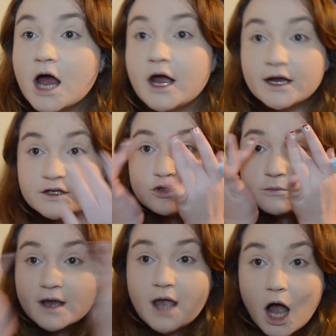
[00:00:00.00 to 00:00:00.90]
I do
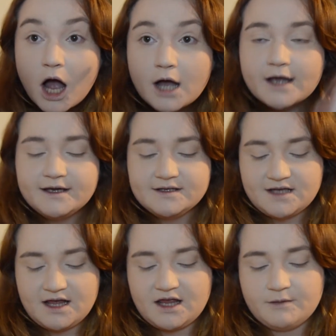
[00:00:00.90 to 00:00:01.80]
my eyes,
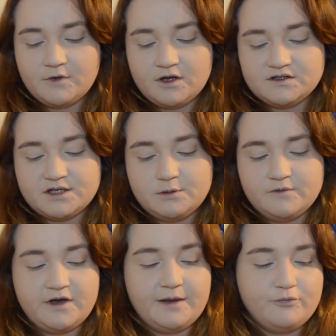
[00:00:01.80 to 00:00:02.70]
and I'm going to start
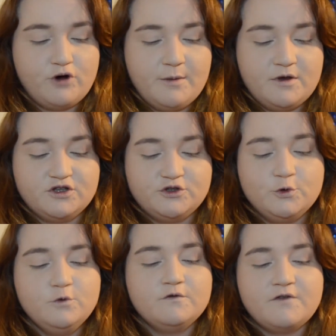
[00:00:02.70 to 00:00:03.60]
with a primer, the
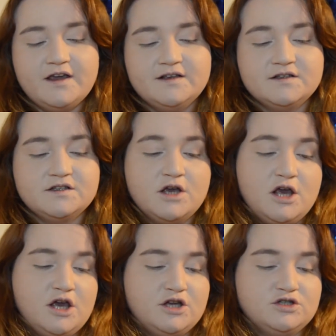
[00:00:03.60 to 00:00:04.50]
Too Faced
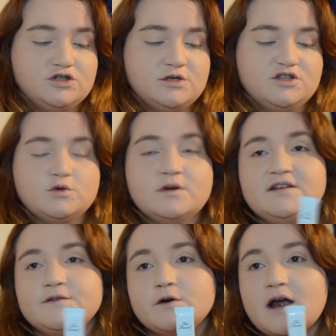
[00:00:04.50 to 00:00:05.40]
Insurance
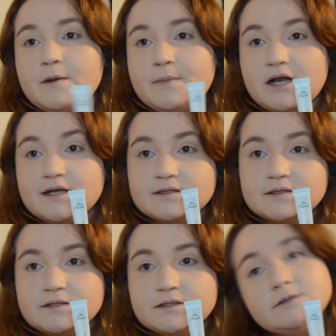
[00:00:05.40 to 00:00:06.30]
24 Hour
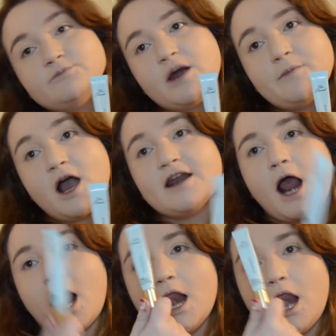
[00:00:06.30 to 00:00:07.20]
Plus Primer, and
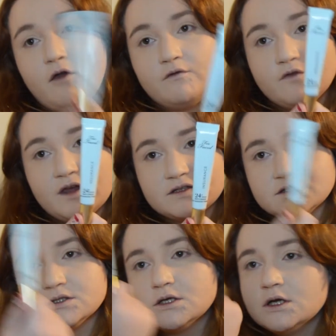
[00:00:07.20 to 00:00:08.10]
I love
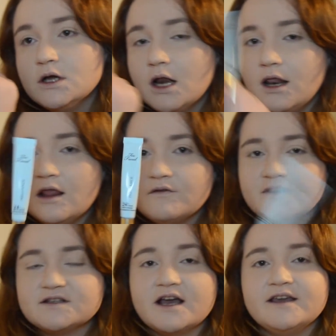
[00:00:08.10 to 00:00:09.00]
this.
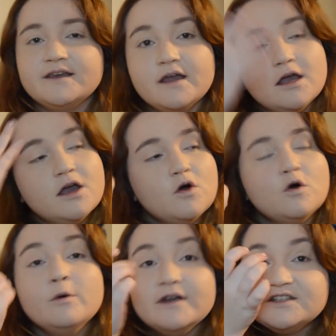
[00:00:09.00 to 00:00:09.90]
I
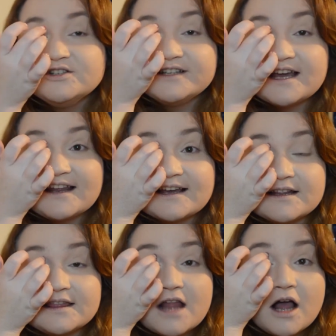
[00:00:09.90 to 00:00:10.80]
always used to get like a
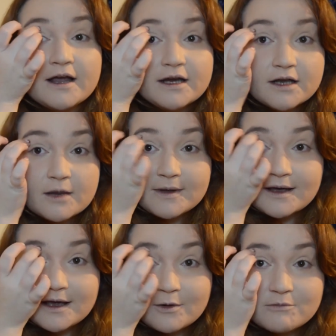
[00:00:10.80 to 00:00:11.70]
line up
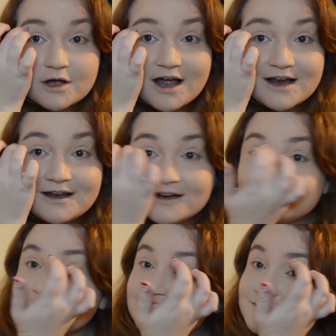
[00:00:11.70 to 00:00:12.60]
here and my
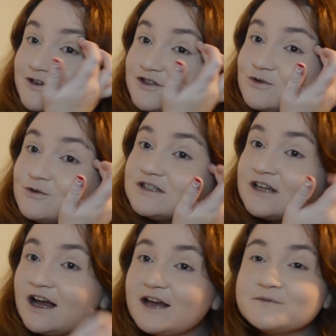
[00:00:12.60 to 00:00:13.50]
eyeliner would smudge all the
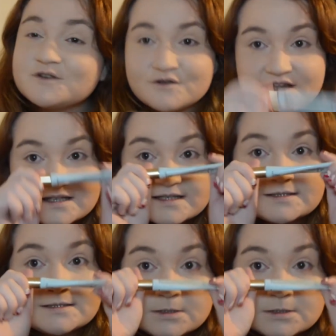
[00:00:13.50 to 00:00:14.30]
time, so this